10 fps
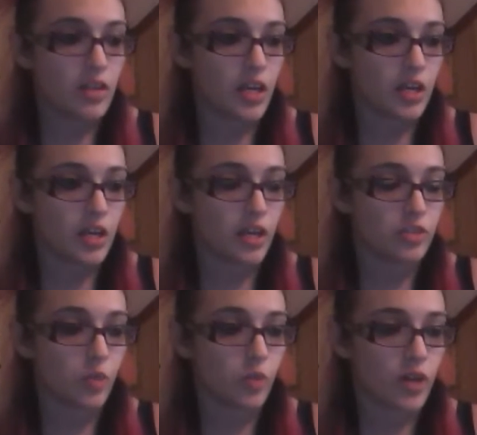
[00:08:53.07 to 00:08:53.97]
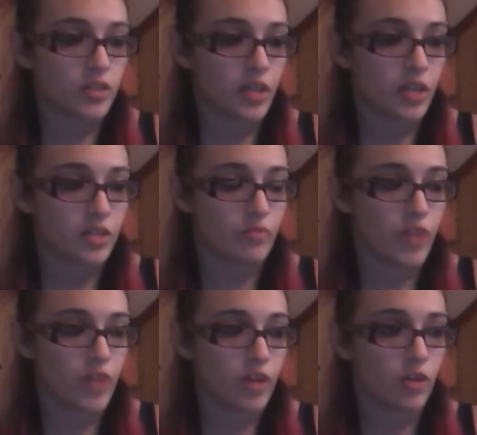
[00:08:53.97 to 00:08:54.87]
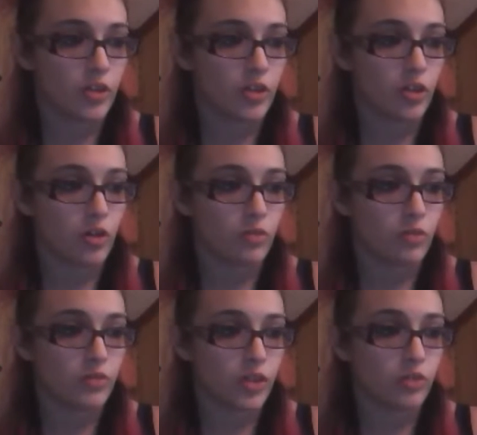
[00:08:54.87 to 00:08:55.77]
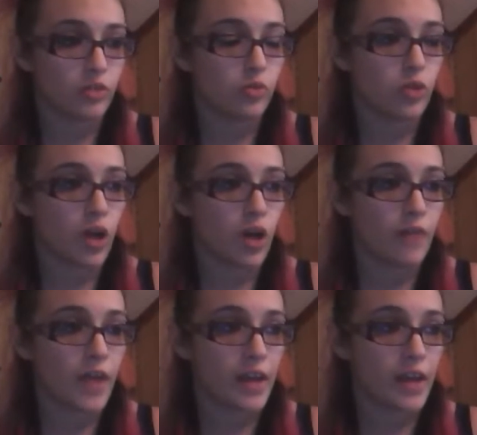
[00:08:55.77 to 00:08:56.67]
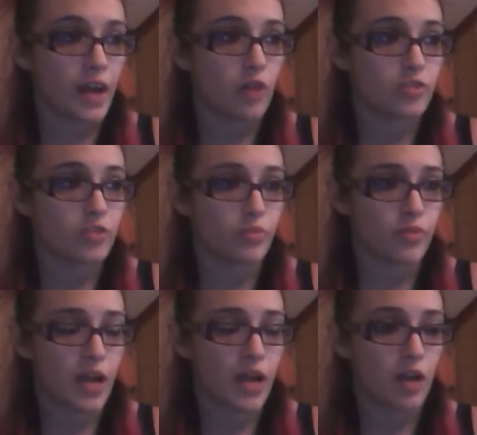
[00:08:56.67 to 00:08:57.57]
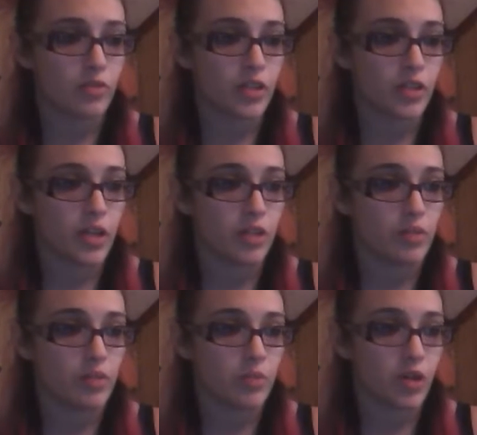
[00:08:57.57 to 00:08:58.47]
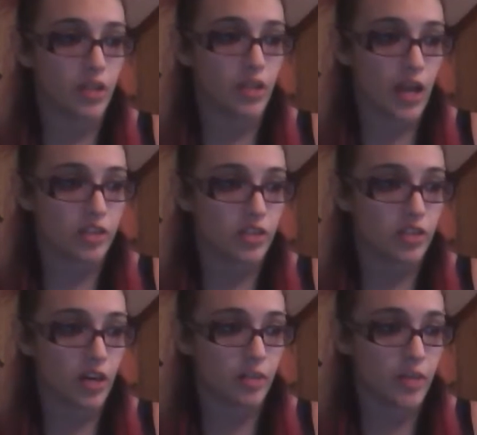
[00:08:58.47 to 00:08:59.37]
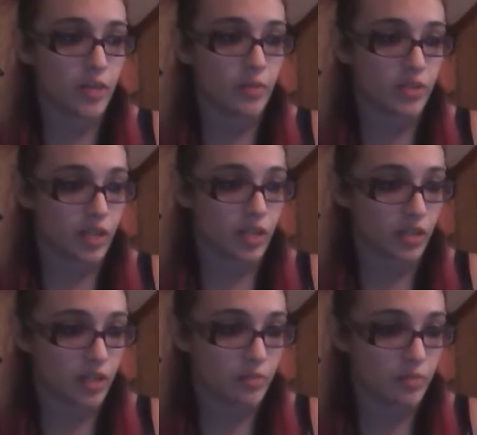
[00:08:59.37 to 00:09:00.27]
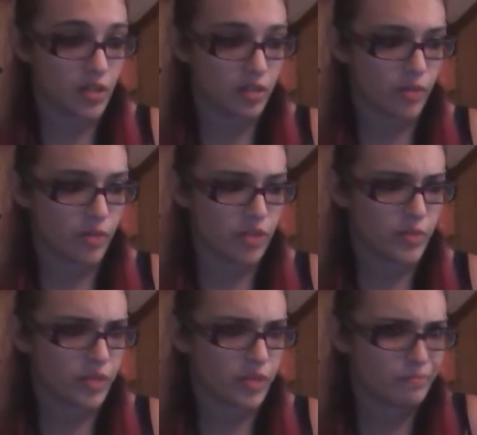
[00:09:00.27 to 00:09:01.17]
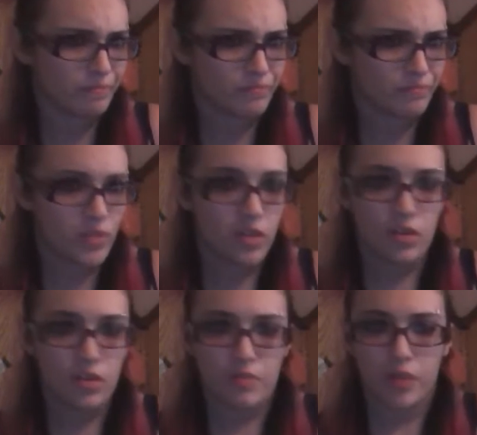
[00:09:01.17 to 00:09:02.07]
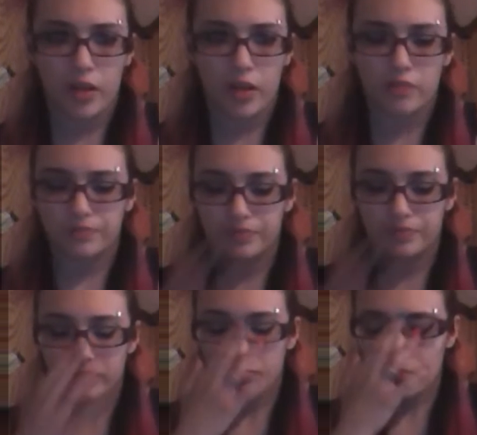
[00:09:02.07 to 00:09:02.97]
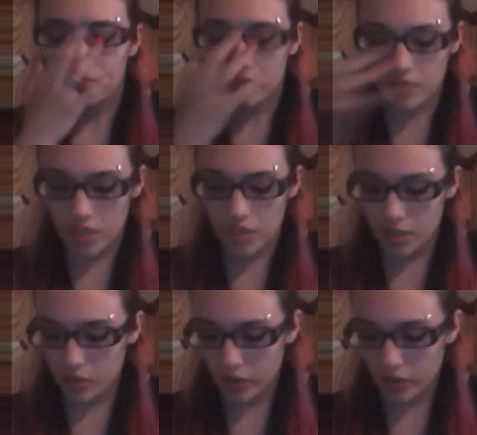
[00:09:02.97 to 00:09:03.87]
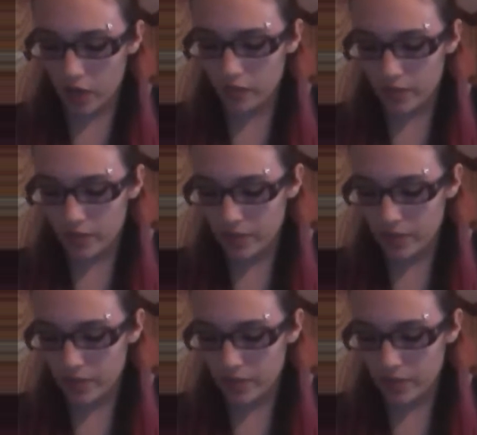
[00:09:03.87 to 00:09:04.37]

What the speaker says: and I just wanted to get some Faygo, you know, fucking cool off, hang out, jump around, and be part of the action down in the pit, because I like being in the mosh pit. But it didn't work out for me